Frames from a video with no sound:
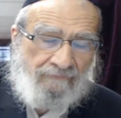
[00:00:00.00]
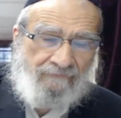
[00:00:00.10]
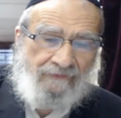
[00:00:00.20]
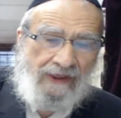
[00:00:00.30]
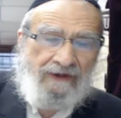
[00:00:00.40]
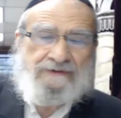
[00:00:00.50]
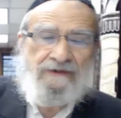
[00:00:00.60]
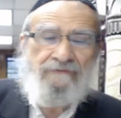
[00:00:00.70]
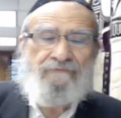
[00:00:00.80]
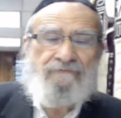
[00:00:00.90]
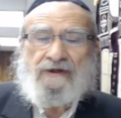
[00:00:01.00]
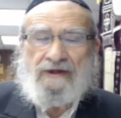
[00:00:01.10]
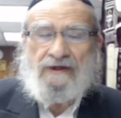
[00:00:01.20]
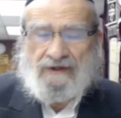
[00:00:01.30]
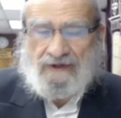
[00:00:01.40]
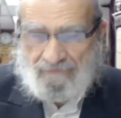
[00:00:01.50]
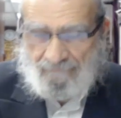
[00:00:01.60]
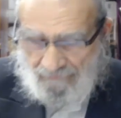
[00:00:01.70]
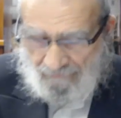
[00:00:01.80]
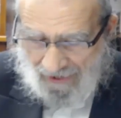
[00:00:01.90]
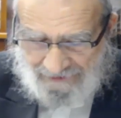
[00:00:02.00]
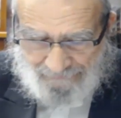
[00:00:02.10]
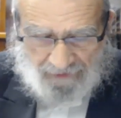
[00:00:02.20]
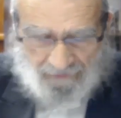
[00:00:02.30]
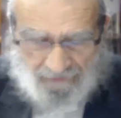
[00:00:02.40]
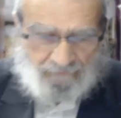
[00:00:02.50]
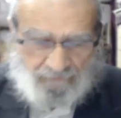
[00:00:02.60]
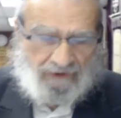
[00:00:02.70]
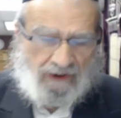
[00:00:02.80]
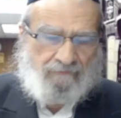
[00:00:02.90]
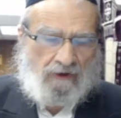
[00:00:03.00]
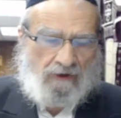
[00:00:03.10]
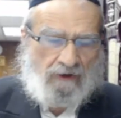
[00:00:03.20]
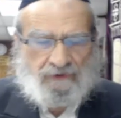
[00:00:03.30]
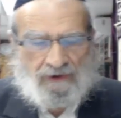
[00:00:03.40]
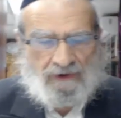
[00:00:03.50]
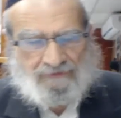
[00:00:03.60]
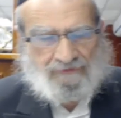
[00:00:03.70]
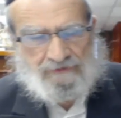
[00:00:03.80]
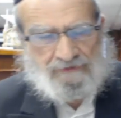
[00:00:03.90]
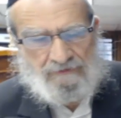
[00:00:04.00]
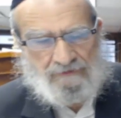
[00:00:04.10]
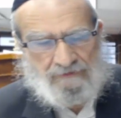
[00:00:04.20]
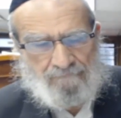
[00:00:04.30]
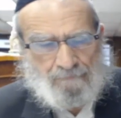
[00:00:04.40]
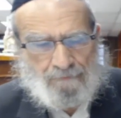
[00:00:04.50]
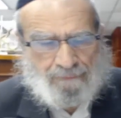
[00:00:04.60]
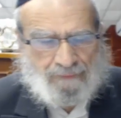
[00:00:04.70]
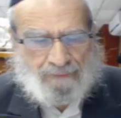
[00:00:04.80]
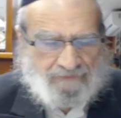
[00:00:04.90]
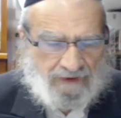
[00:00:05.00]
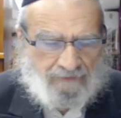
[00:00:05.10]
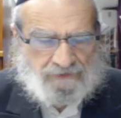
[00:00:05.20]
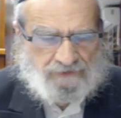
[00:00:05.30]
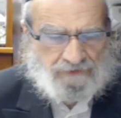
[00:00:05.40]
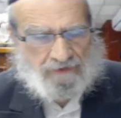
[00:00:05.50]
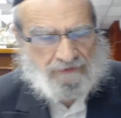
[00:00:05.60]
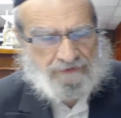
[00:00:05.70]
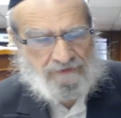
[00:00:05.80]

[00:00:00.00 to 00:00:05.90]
negative Aspect of about the land, deeper thought.